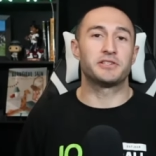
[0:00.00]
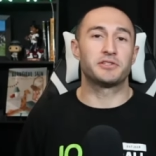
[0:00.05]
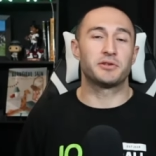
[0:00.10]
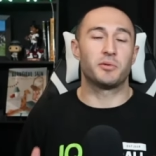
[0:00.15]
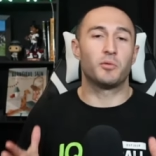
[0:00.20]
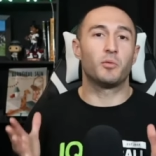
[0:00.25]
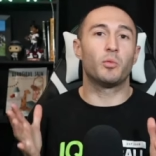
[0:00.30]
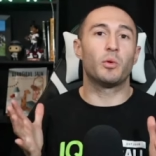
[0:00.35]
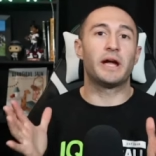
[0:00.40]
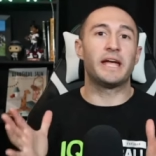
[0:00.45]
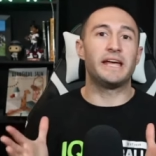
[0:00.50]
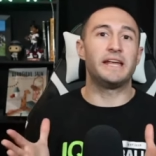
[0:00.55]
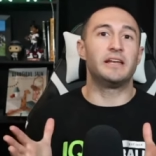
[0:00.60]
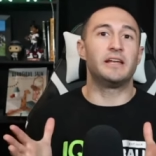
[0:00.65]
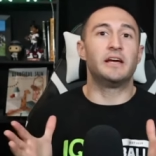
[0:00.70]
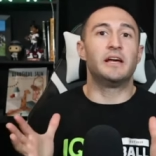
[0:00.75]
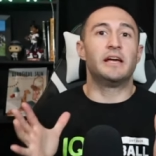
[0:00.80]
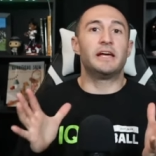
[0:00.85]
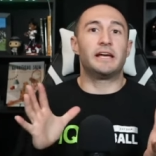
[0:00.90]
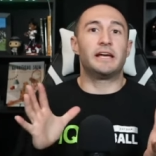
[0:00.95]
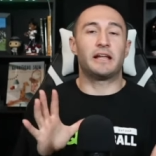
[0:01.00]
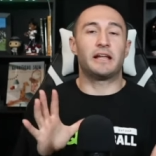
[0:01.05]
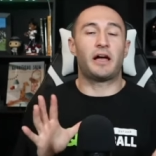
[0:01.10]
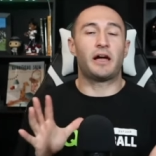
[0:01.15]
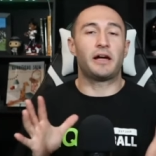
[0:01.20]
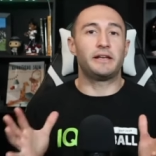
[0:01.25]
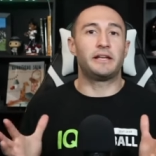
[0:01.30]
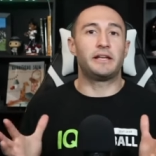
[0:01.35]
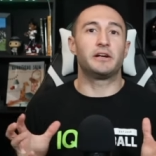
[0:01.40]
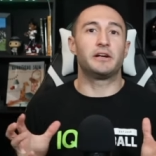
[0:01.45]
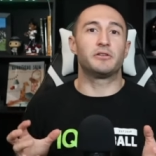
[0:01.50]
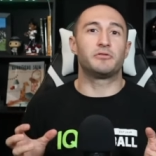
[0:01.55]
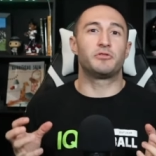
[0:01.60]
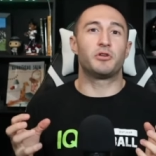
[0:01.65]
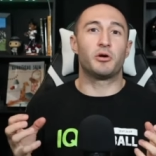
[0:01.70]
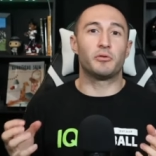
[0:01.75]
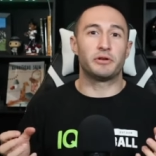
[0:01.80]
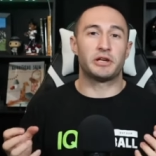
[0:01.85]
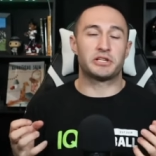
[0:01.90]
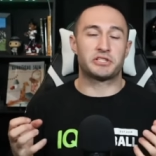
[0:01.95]
So weight and height here
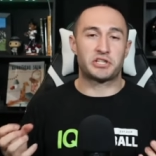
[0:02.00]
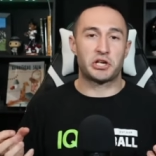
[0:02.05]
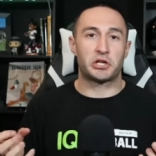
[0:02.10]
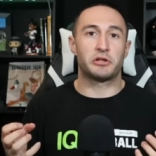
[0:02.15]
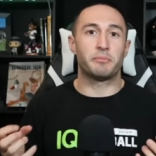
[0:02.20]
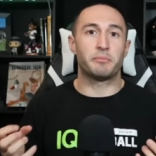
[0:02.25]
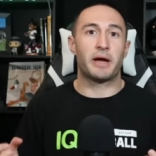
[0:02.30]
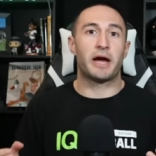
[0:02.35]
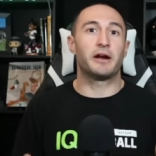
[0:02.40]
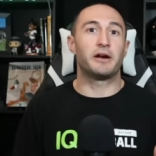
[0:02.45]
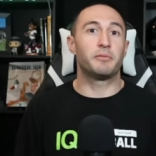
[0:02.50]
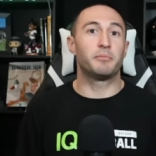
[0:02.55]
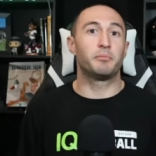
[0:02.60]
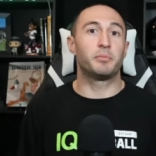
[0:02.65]
don't necessarily matter,